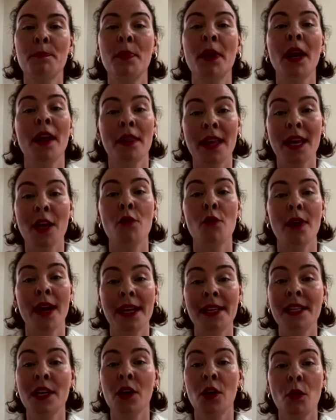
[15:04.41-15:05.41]
But I think
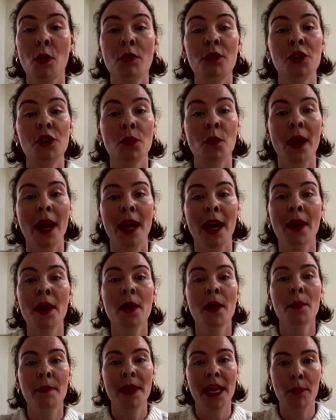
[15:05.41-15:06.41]
creating a culture where
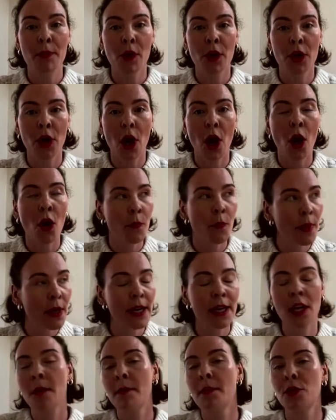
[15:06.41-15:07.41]
people could
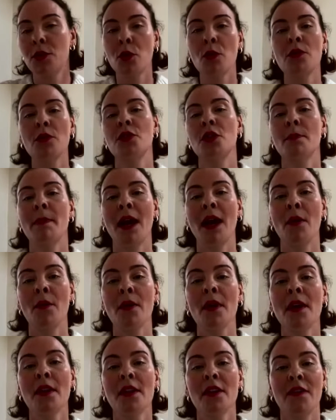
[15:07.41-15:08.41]
openly come and talk to you
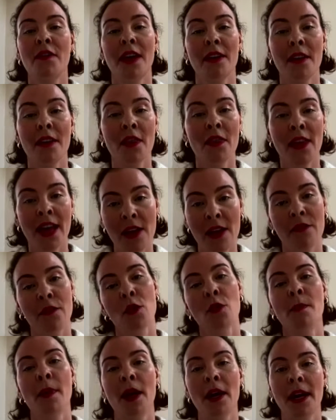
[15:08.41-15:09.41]
about the fact that they
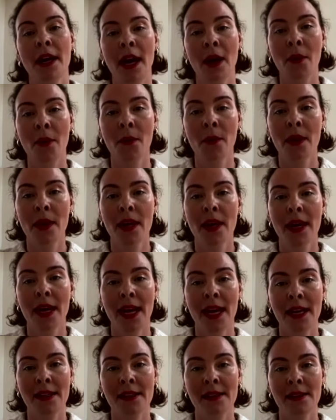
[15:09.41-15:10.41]
feel burnt out
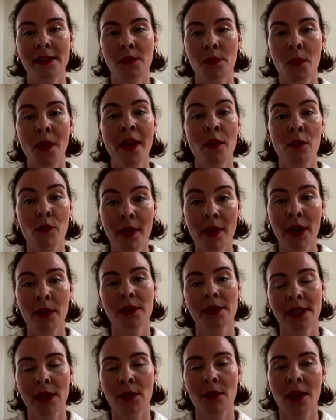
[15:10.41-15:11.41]
is where the
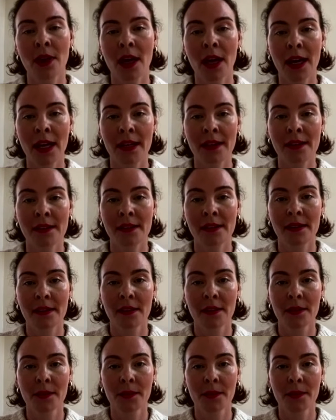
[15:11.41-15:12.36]
real skill lies.